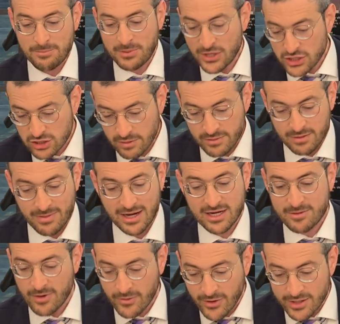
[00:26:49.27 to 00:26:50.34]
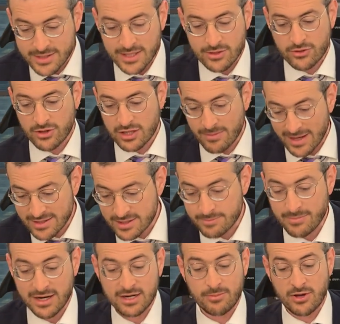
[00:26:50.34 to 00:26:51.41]
This Shlomo the Bar Kappara, we understand according to
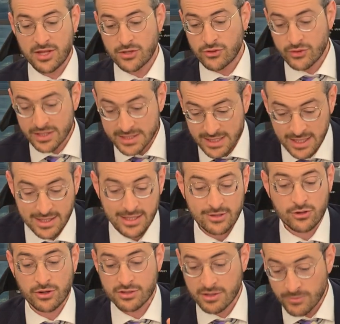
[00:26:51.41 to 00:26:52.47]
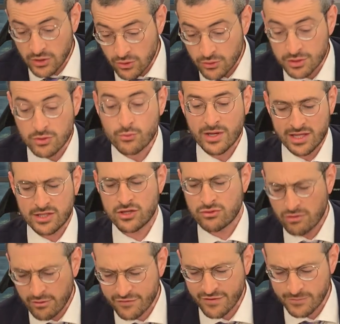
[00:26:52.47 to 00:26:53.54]
Bar Kappara that you could say that according to Yehuda, really you
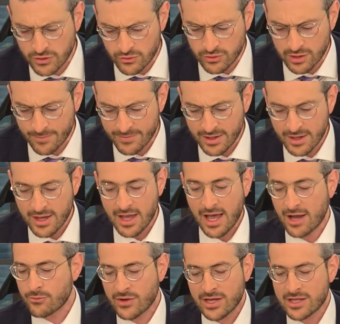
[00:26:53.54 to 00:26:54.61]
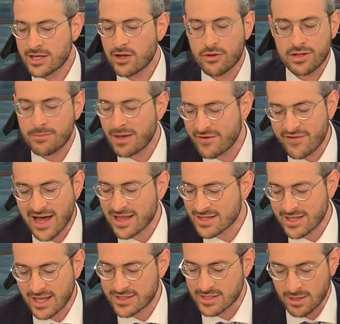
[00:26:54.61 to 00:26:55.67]
know it from the Ulam. And really, only
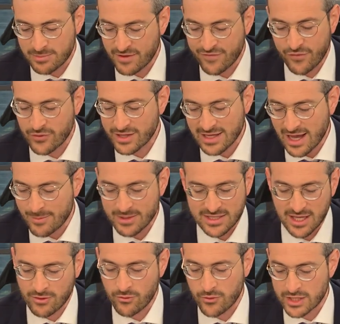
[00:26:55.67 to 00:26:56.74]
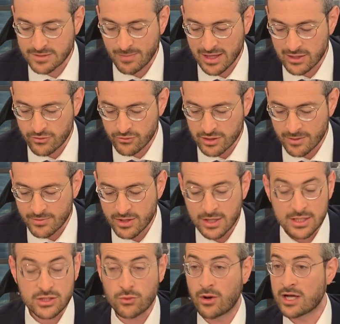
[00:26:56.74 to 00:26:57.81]
validates it up to 40 amas, like it was by the Ulam.
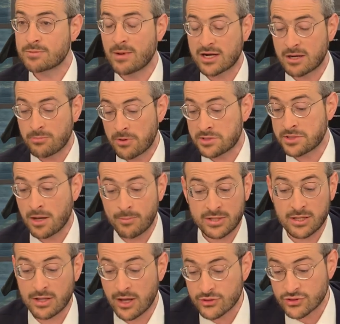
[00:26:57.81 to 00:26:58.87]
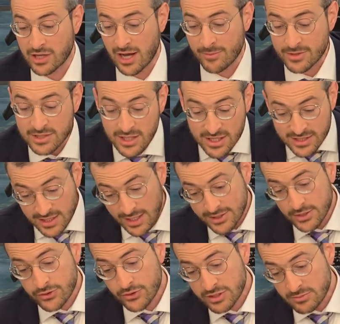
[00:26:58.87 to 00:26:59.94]
So why is Bar Kaparsa up until 100 Amas? So that's
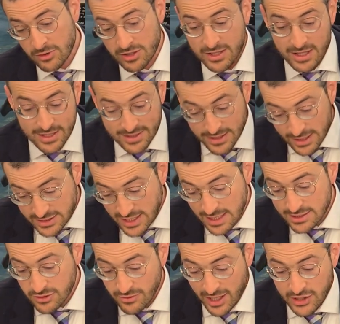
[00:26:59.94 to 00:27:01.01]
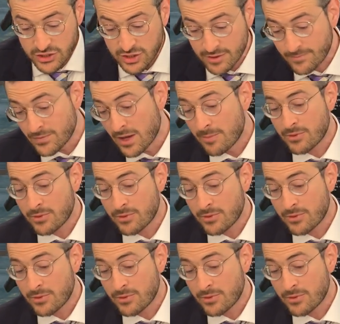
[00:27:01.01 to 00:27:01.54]
a Guzma. It's an exaggeration.